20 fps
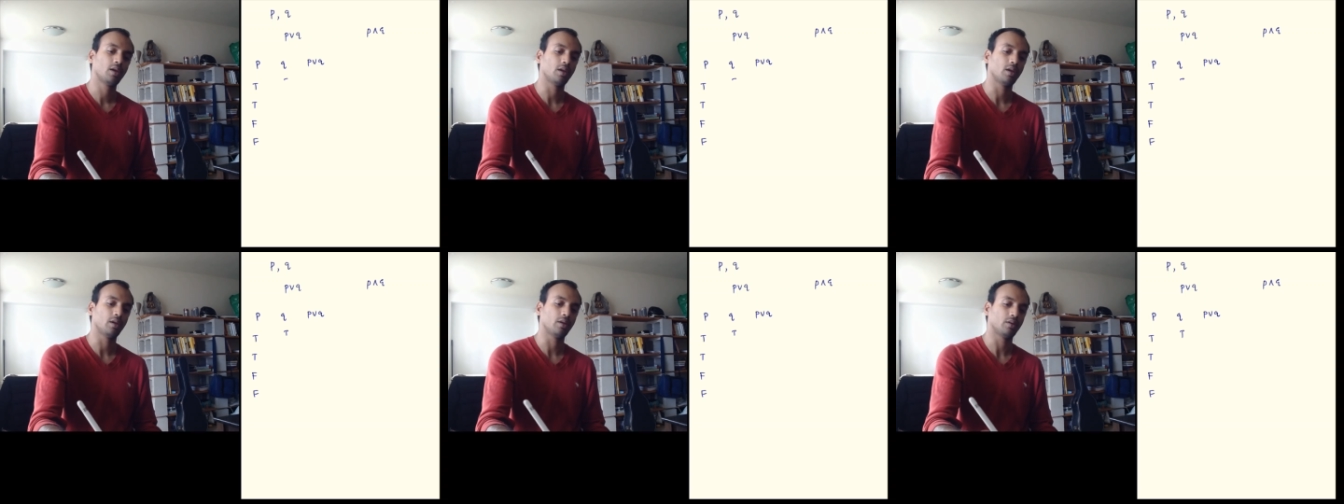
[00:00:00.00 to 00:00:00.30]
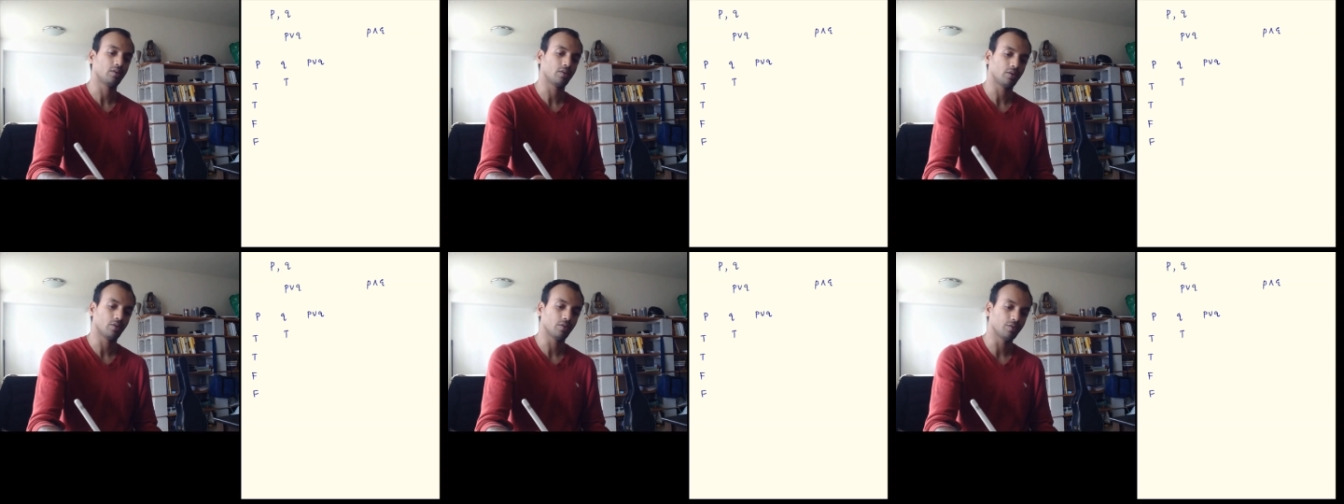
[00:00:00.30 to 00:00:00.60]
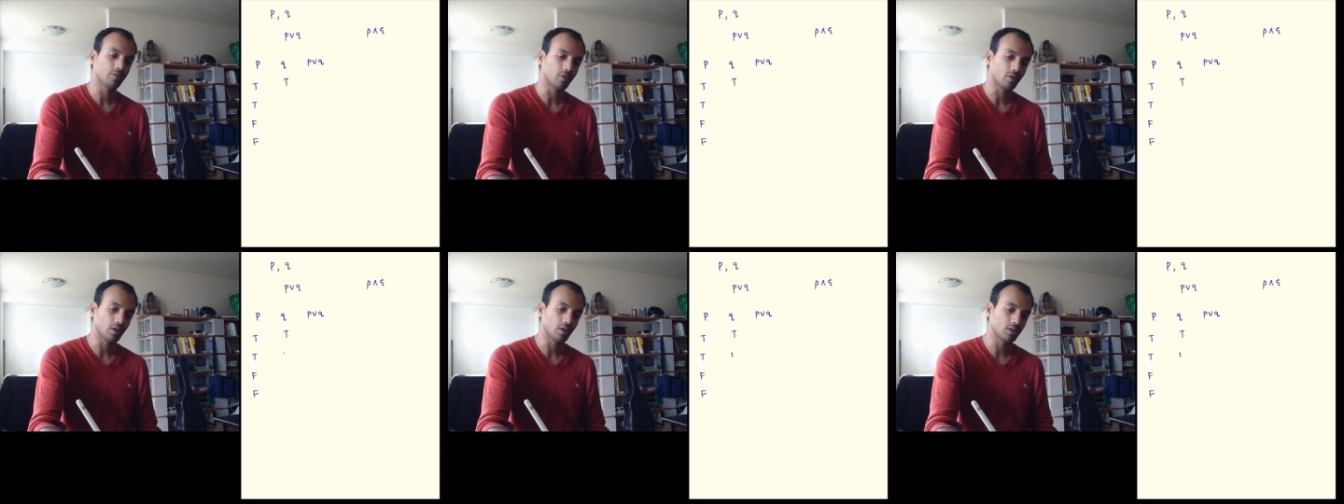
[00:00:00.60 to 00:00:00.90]
and true
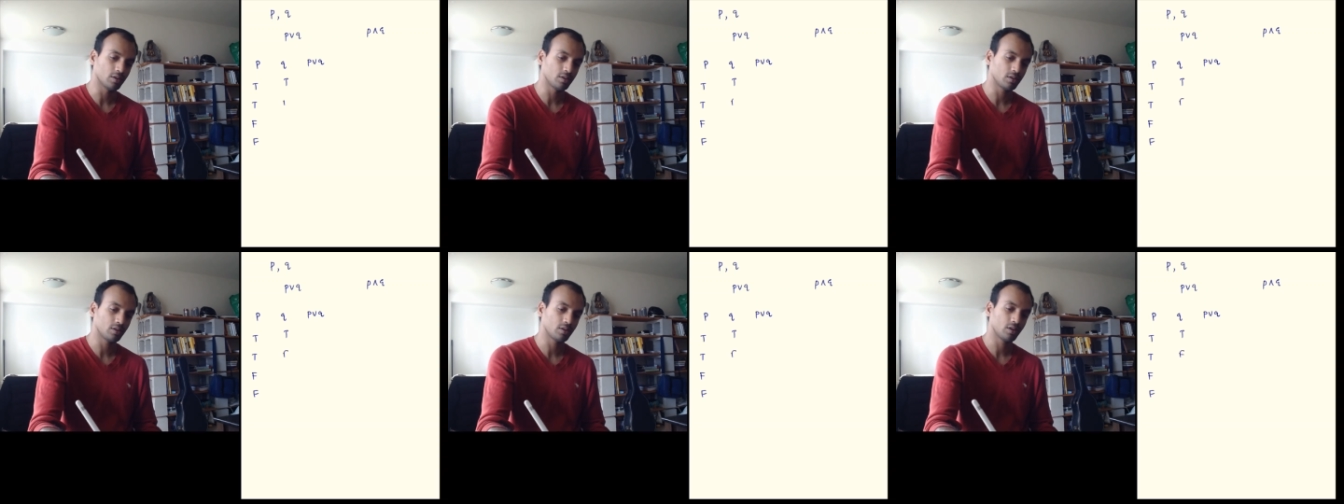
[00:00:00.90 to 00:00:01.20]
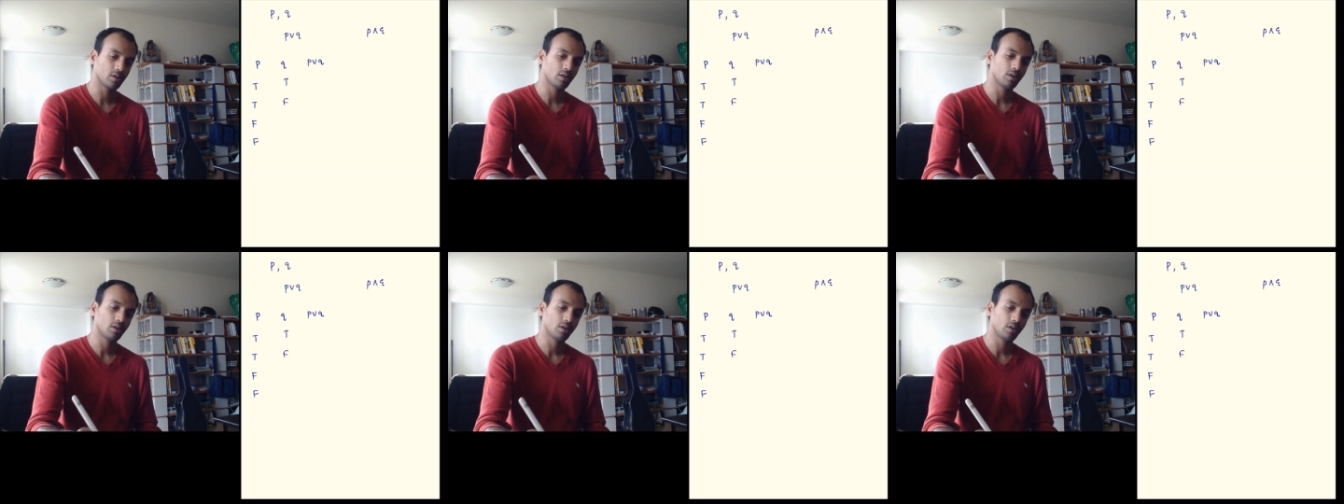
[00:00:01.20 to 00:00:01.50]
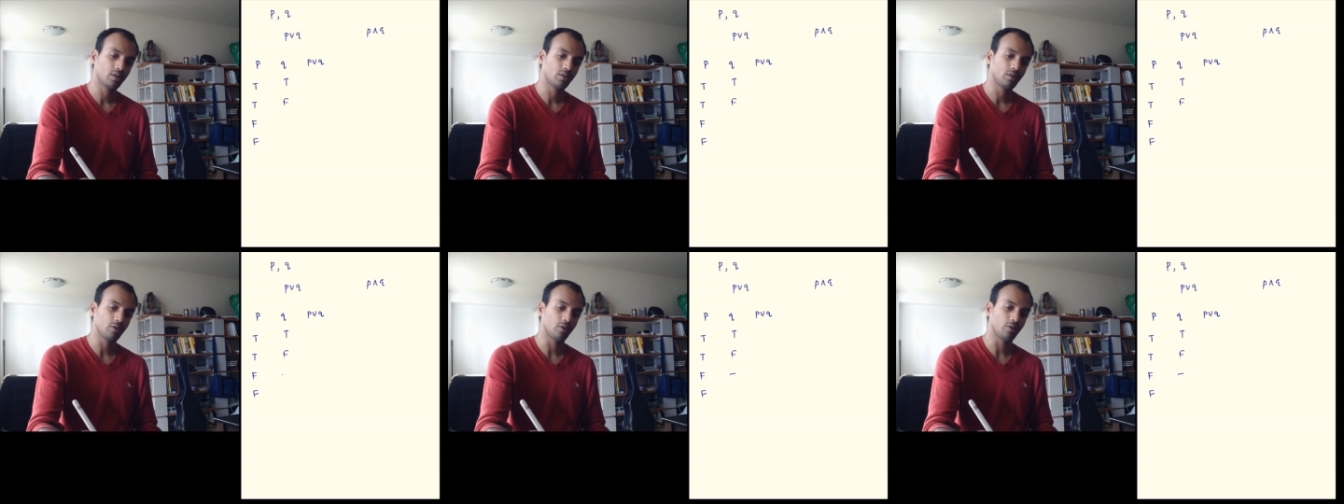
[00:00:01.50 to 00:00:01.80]
false
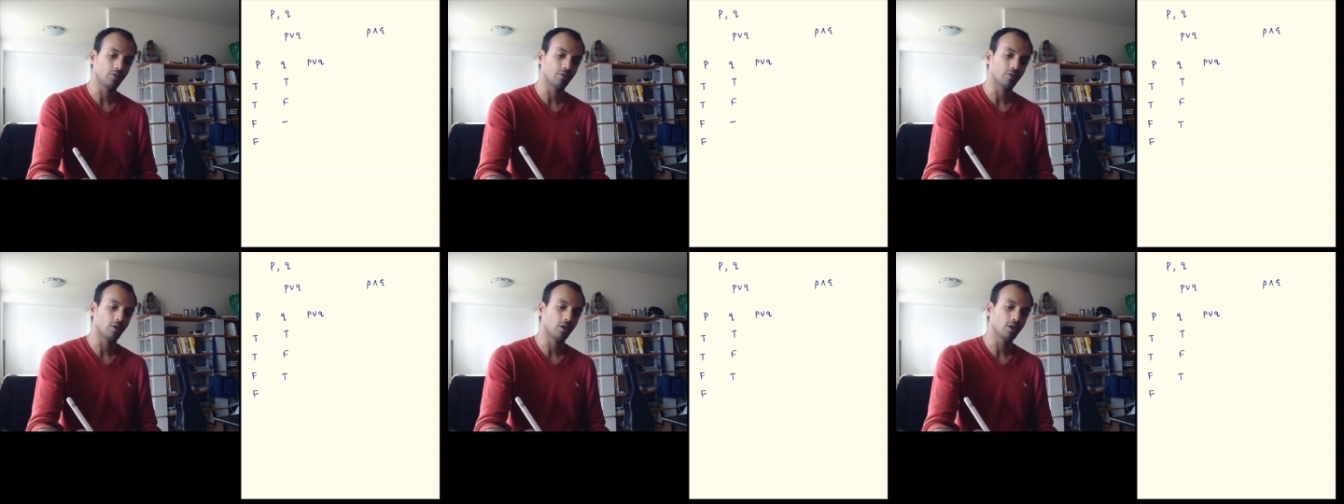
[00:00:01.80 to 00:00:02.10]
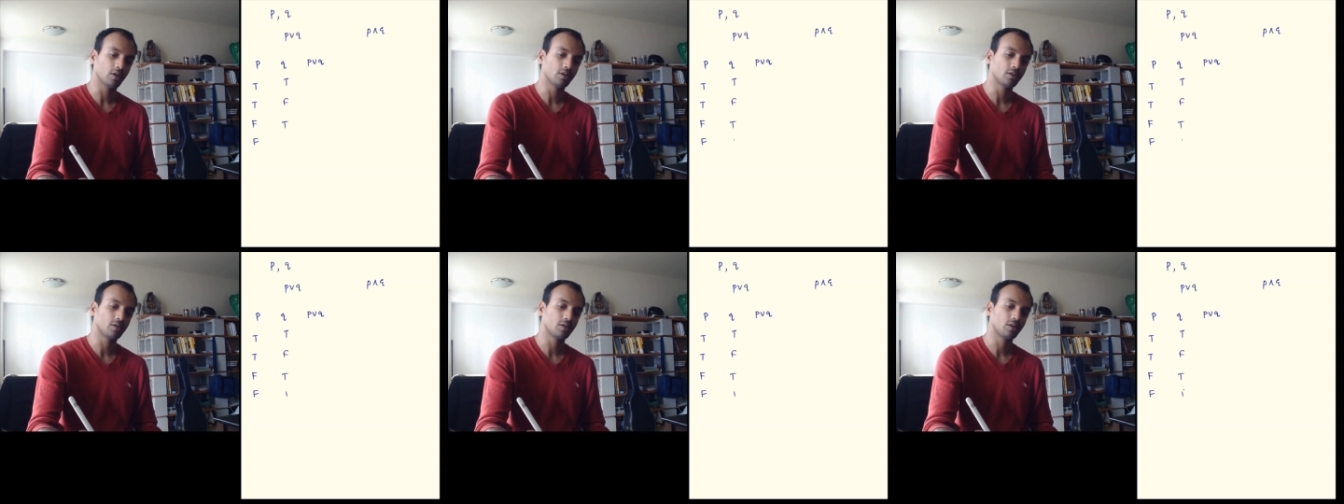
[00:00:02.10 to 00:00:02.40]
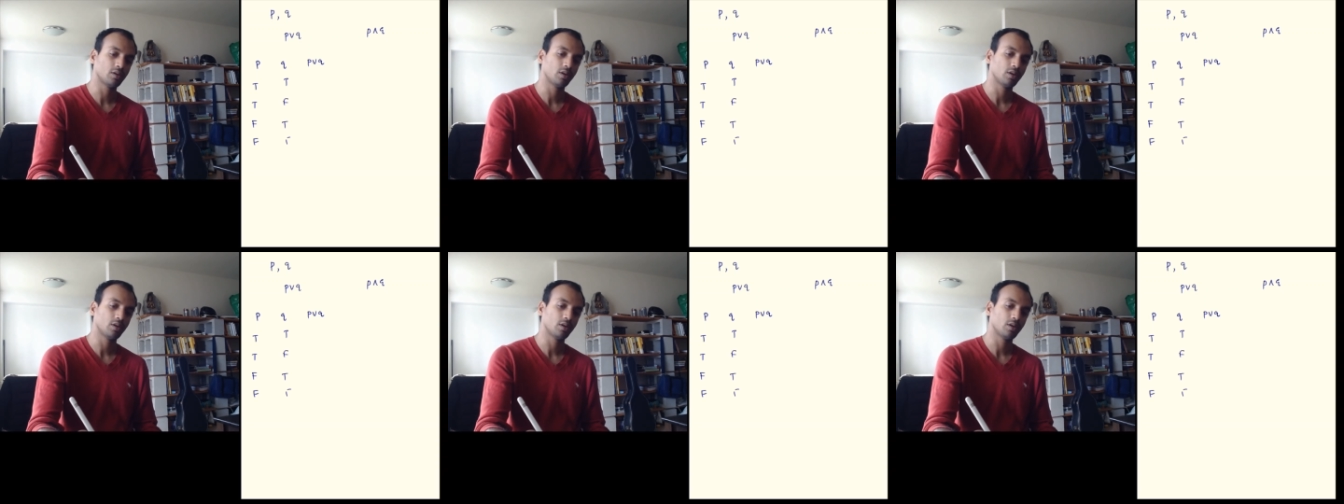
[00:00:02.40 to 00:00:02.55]
true false